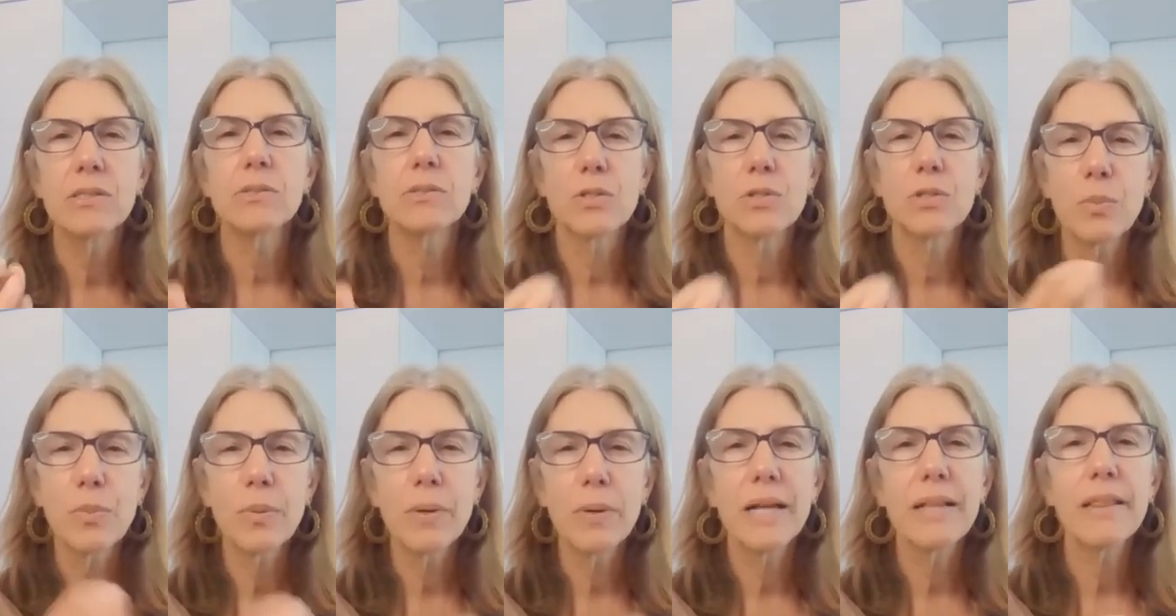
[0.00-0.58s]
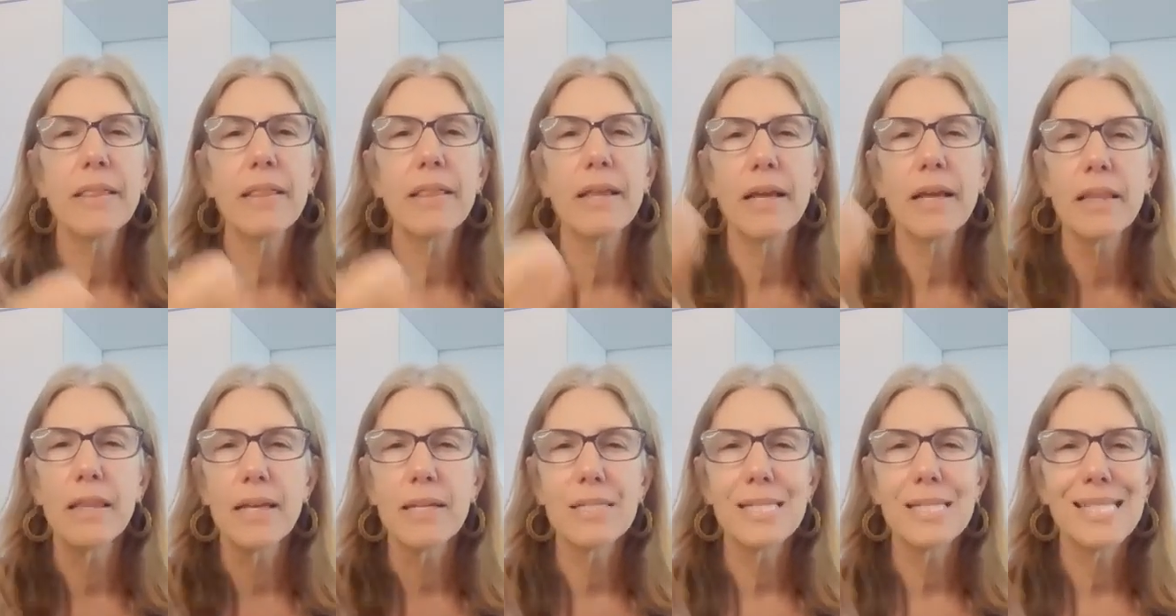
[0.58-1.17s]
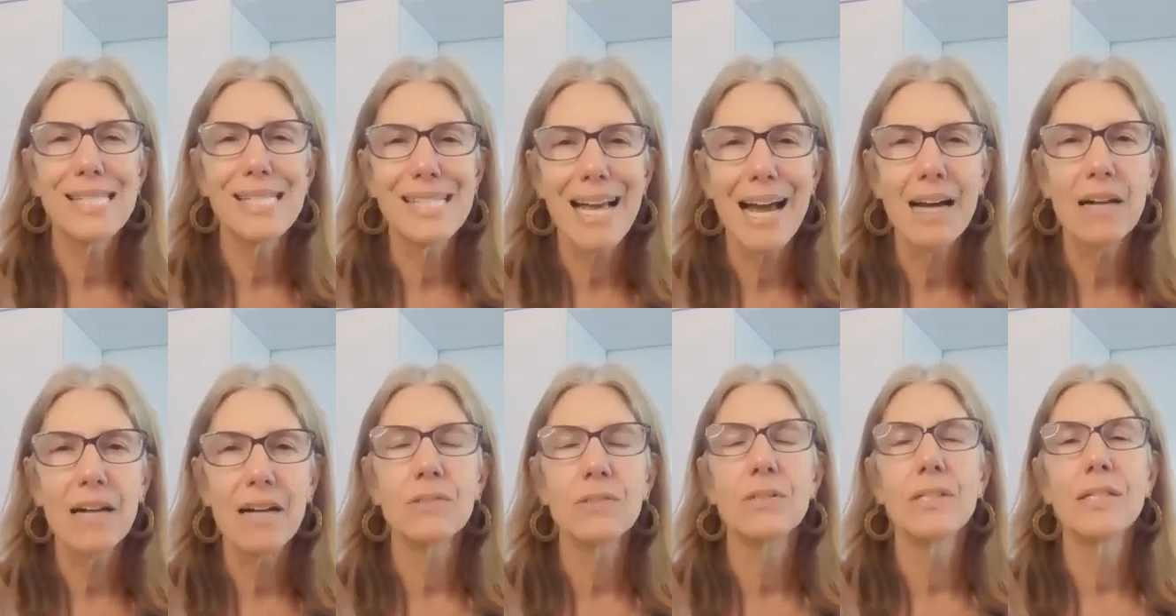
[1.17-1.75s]
So it's the breath, and then
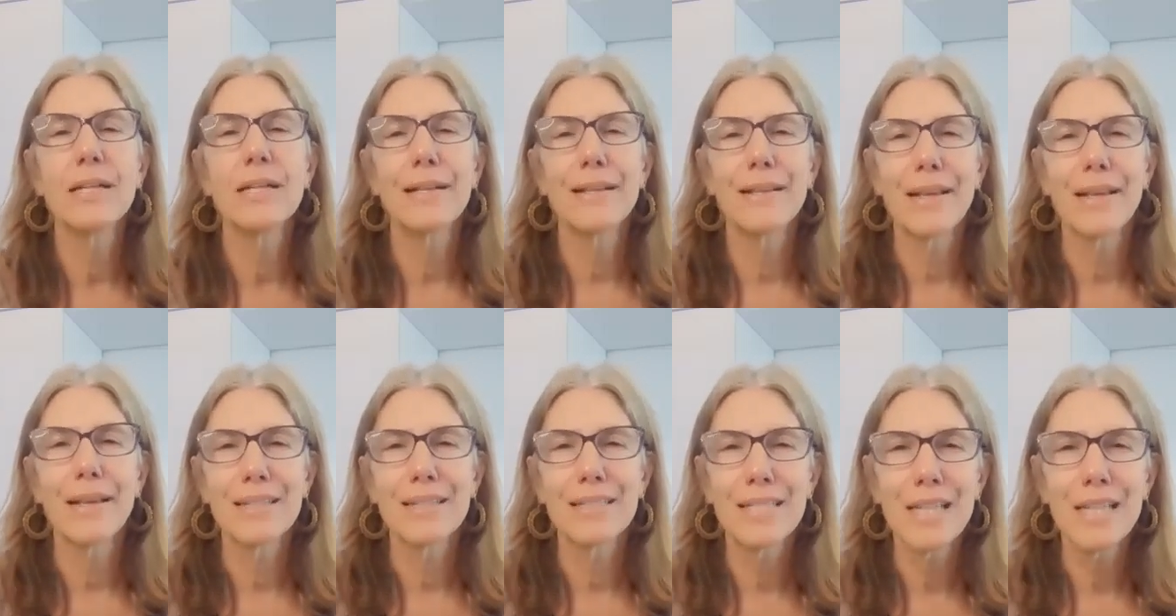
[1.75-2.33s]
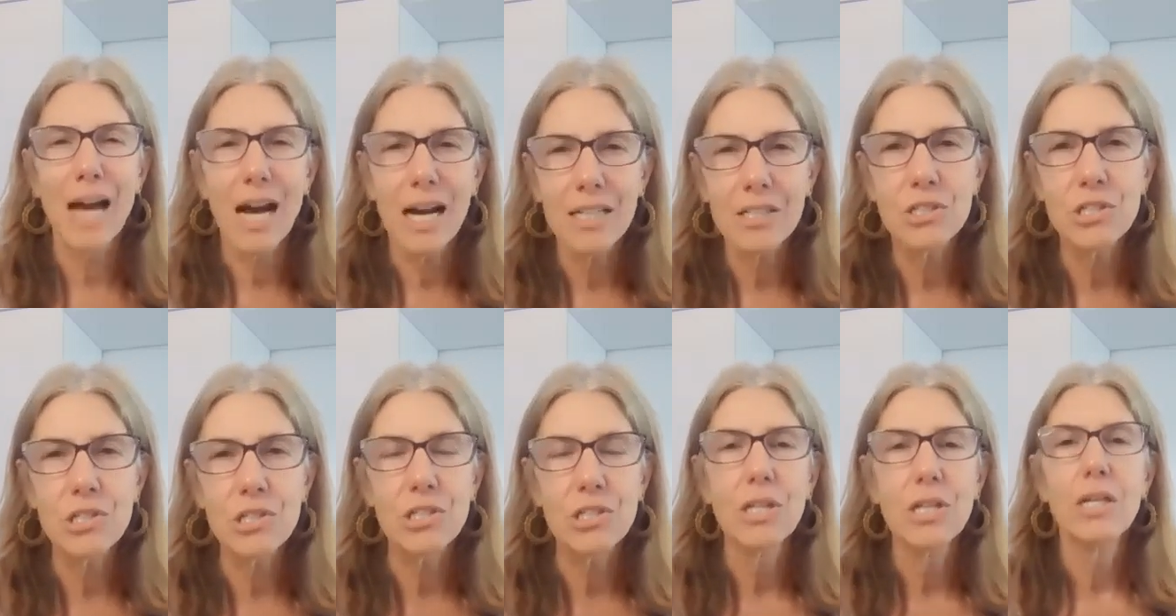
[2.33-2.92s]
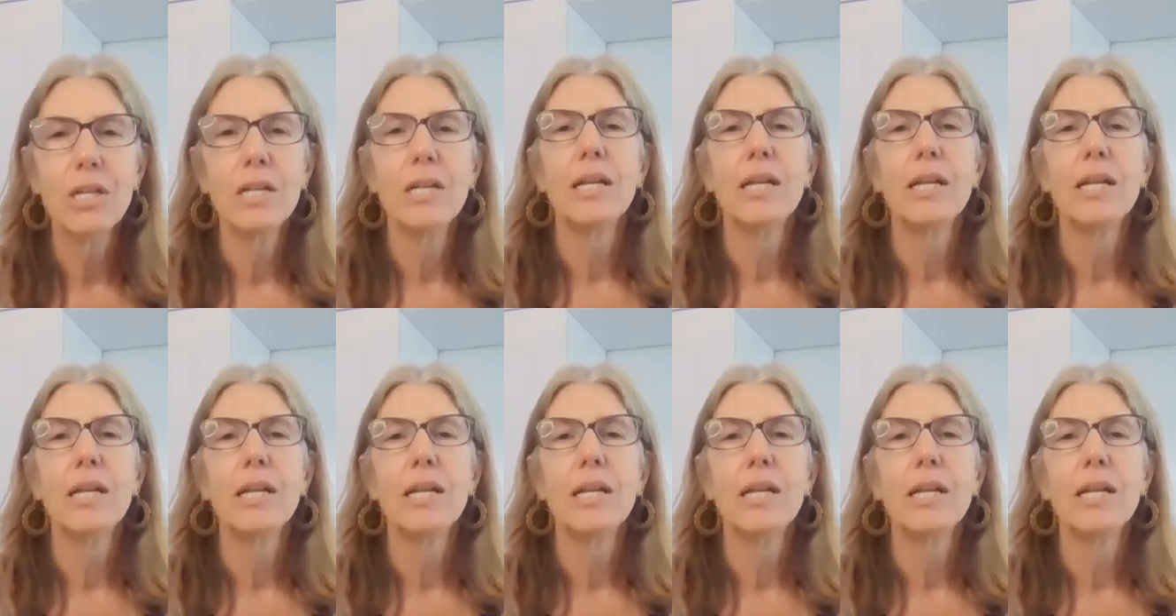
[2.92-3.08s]
sound, and then touch,